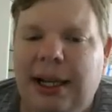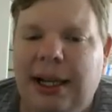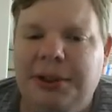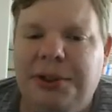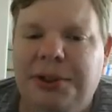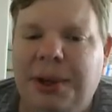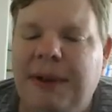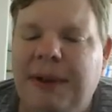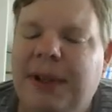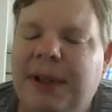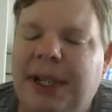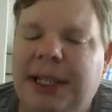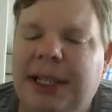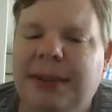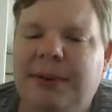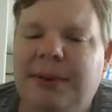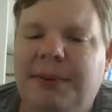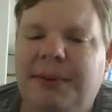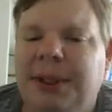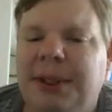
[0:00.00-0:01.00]

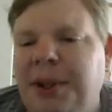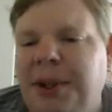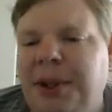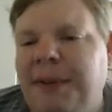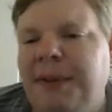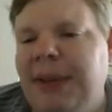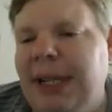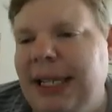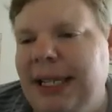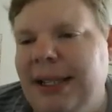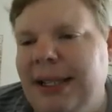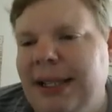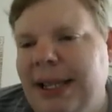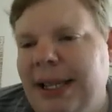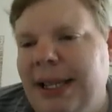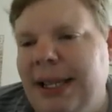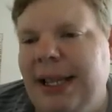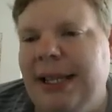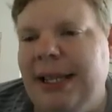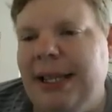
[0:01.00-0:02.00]
Trevenant. Well, Trevenant,
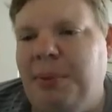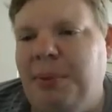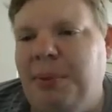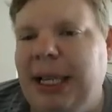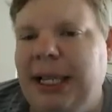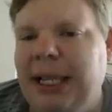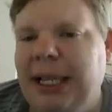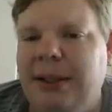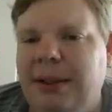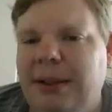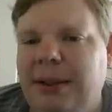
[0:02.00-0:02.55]
it's weak.